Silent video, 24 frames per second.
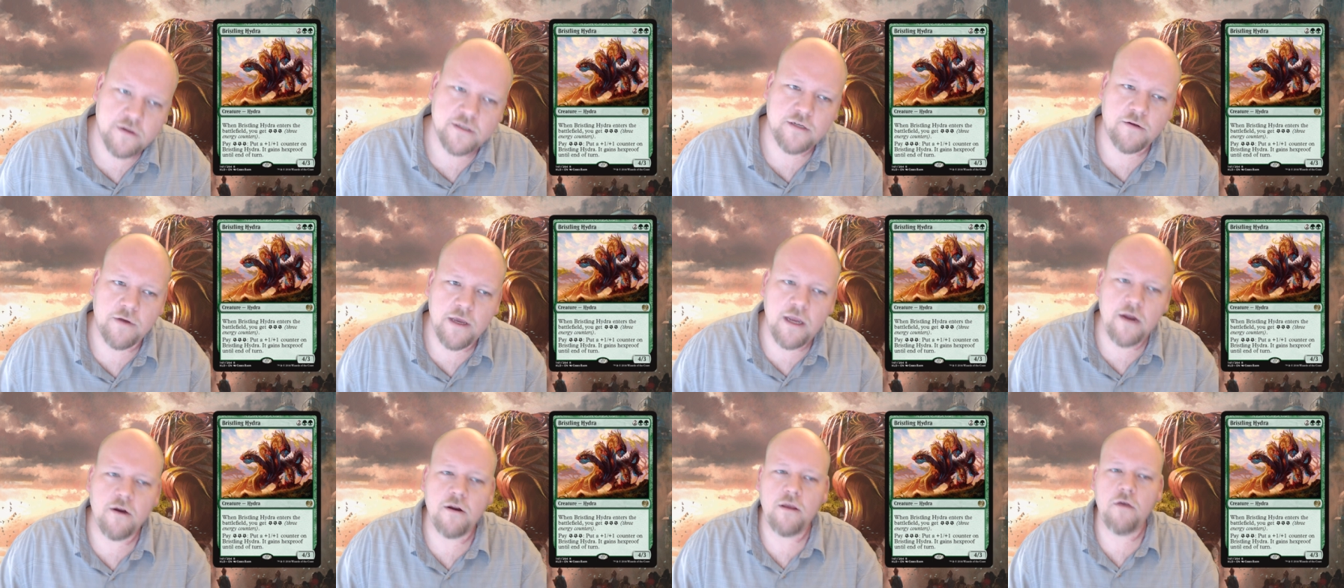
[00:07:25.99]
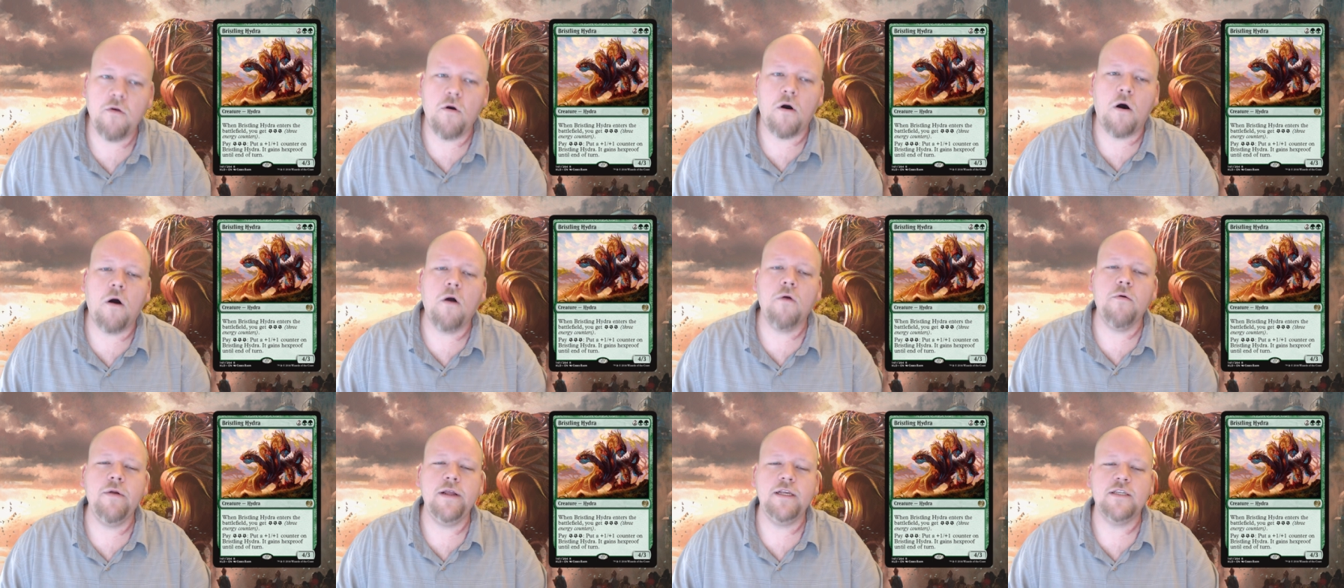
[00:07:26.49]
So here you
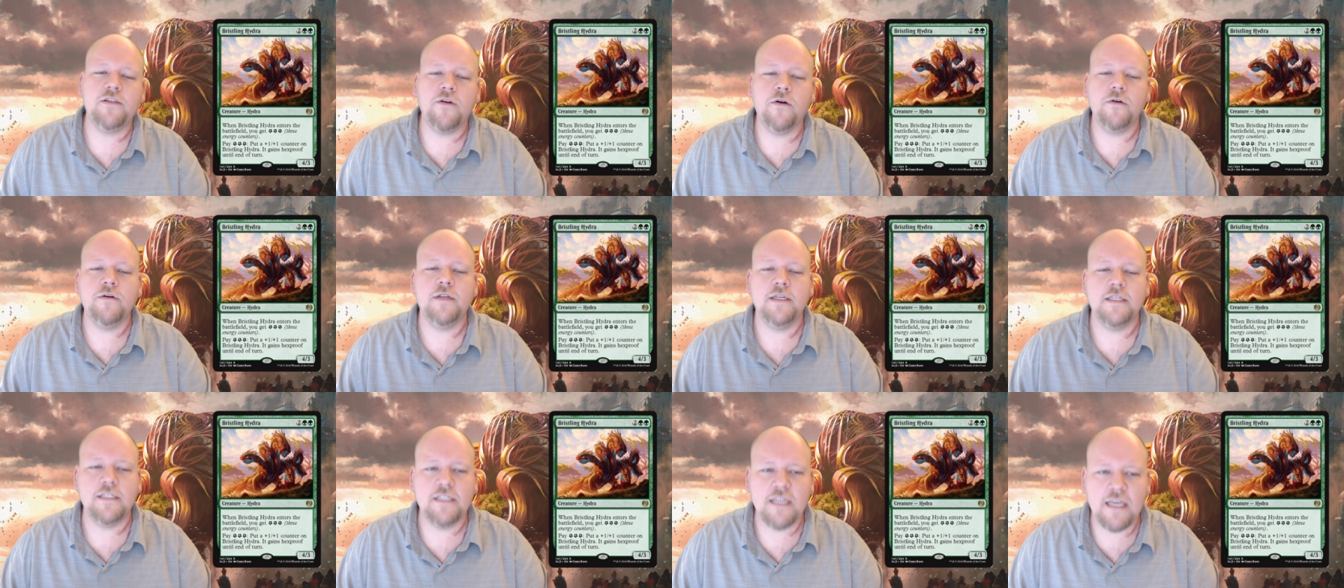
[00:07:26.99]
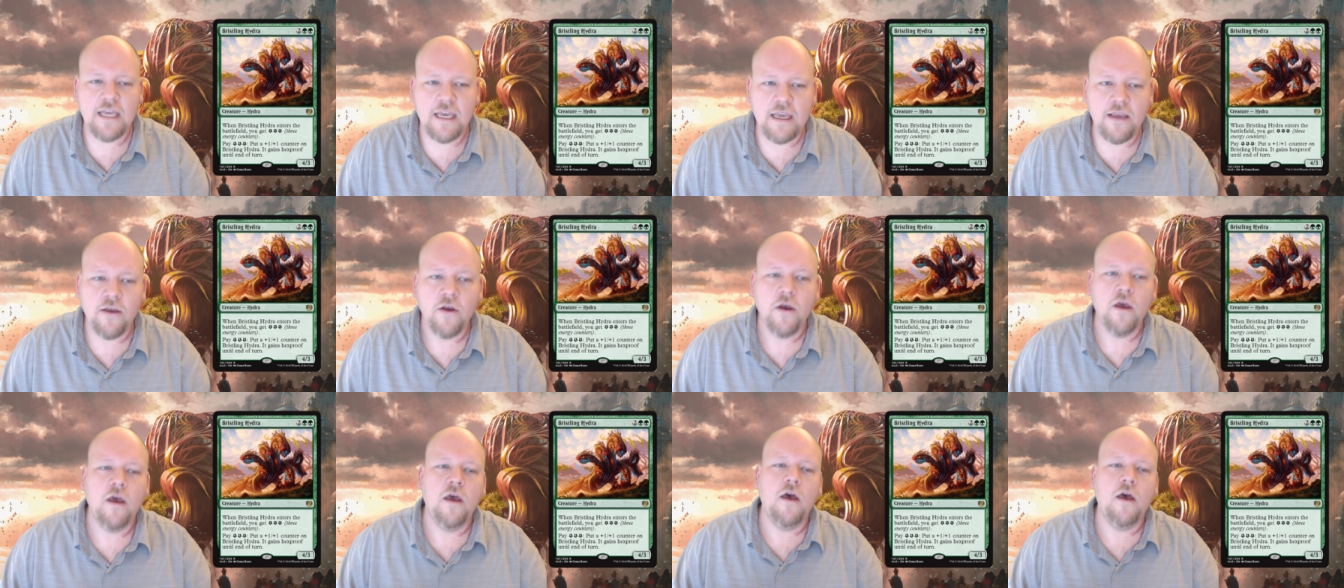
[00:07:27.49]
already start to see